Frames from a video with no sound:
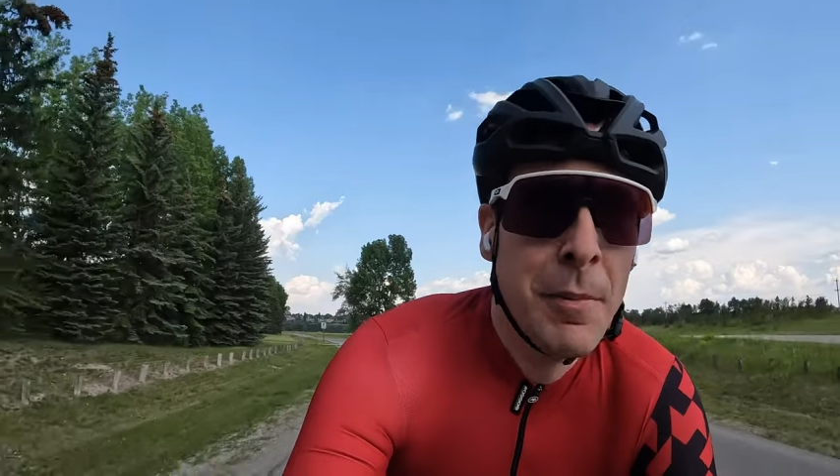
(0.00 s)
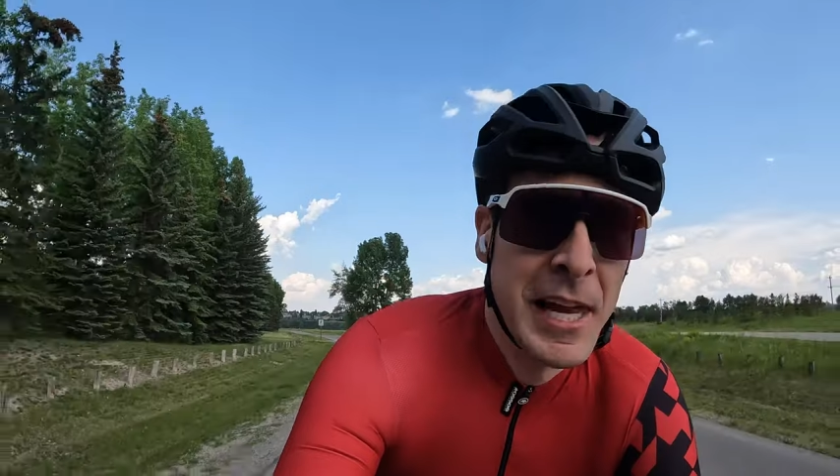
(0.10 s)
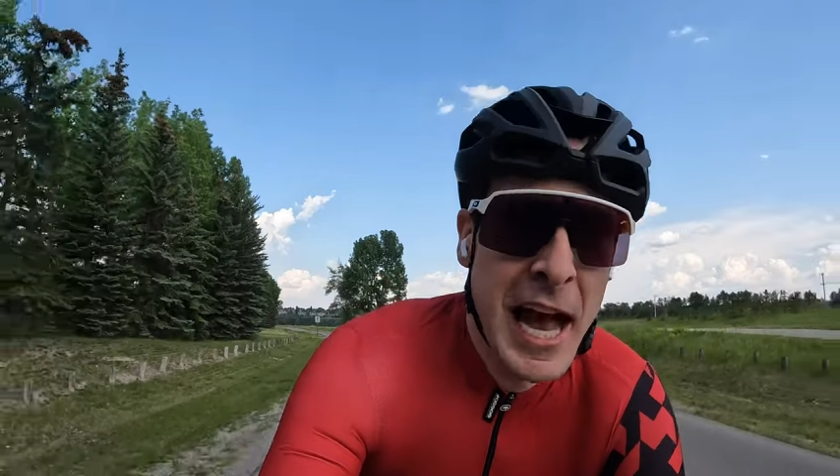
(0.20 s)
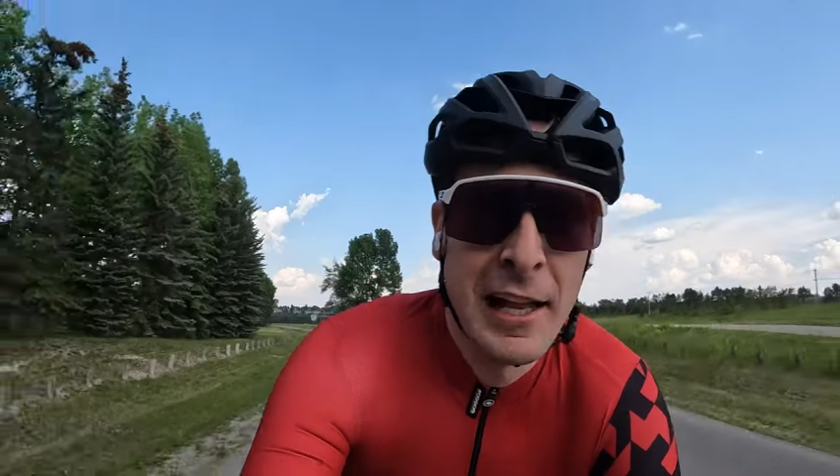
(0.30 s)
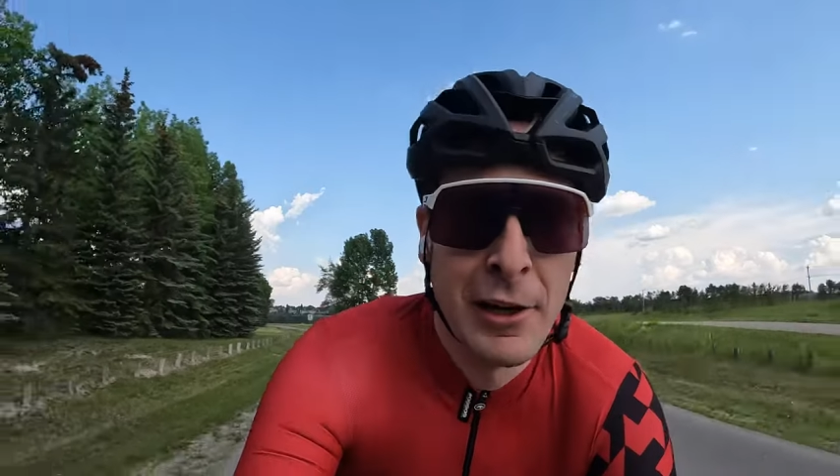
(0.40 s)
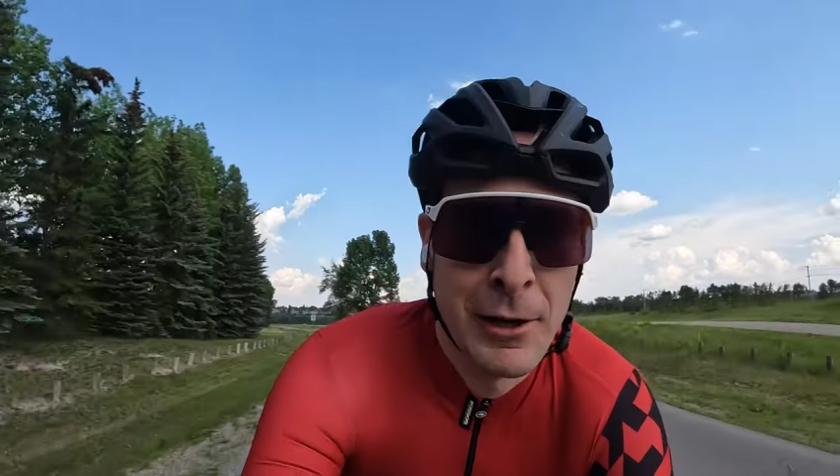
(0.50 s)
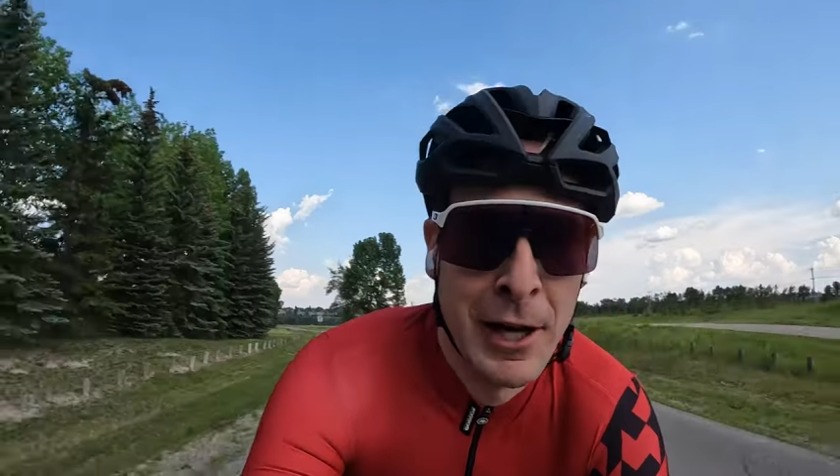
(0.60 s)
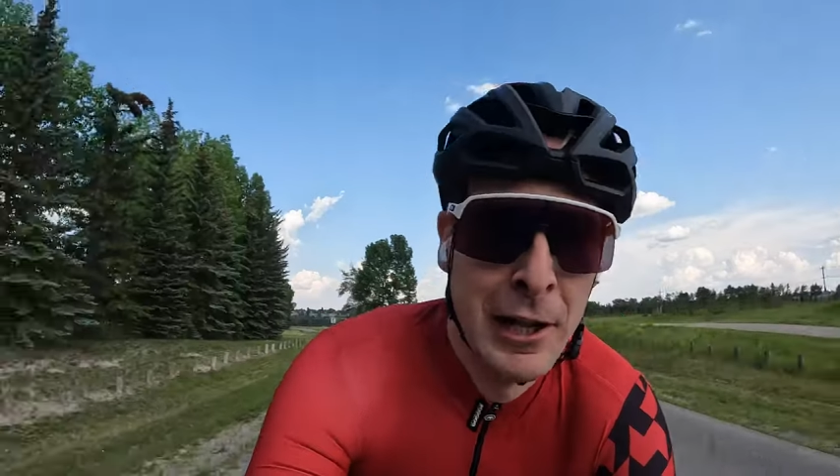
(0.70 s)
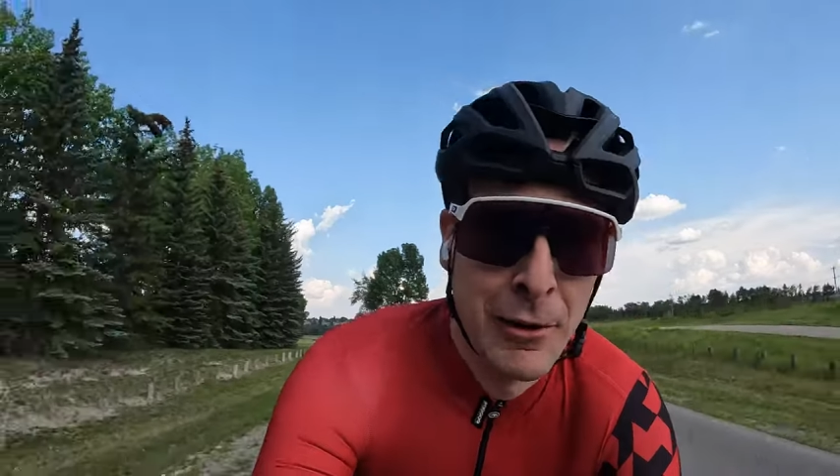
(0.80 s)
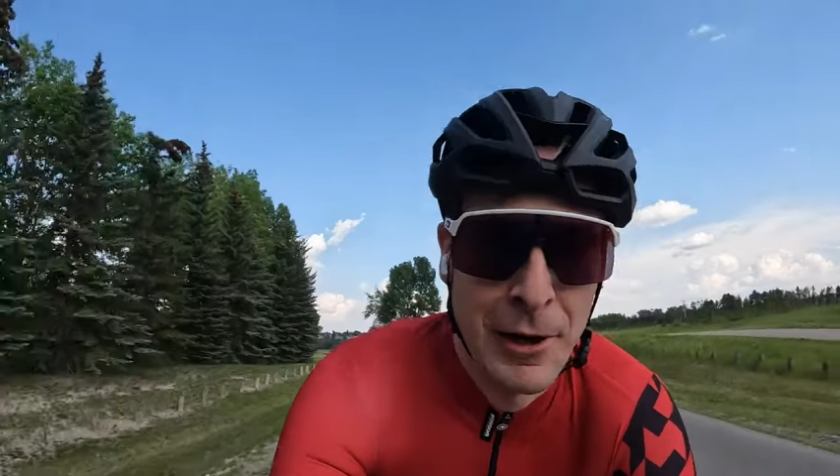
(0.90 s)
But yeah, look,
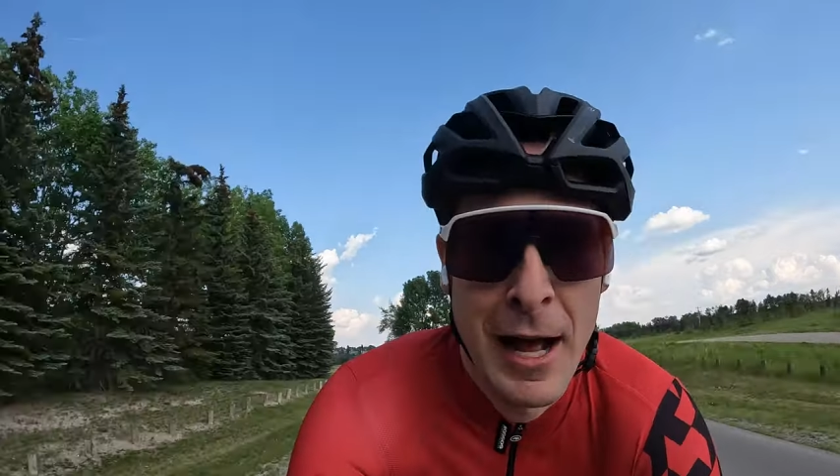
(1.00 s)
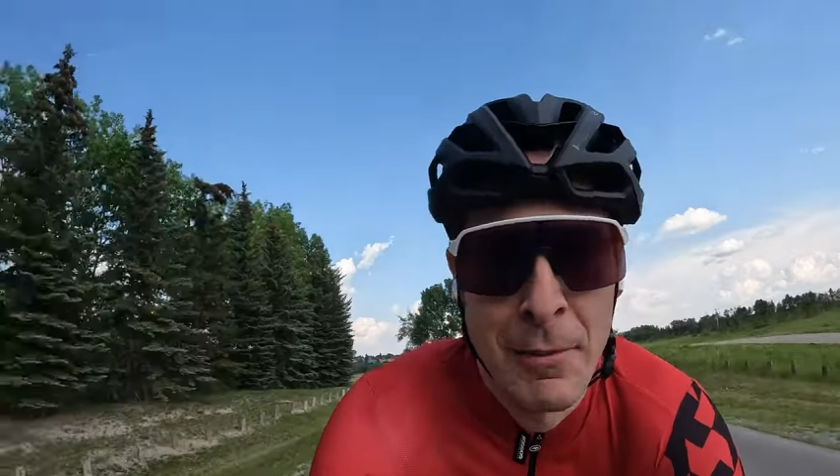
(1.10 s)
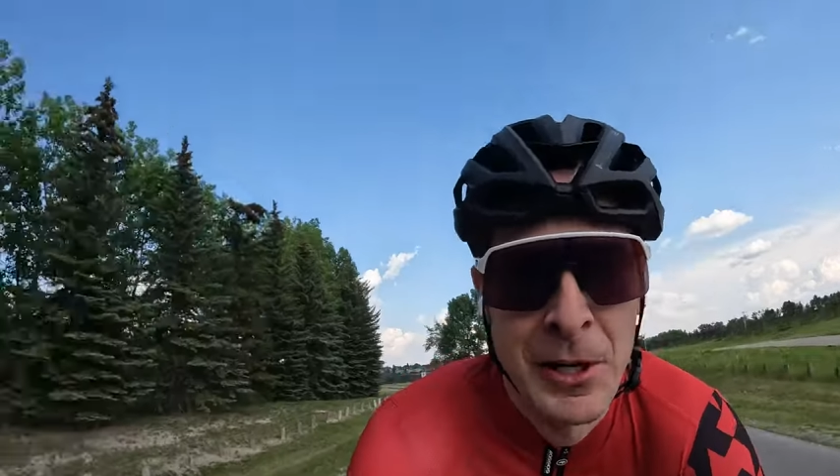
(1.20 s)
look what I'm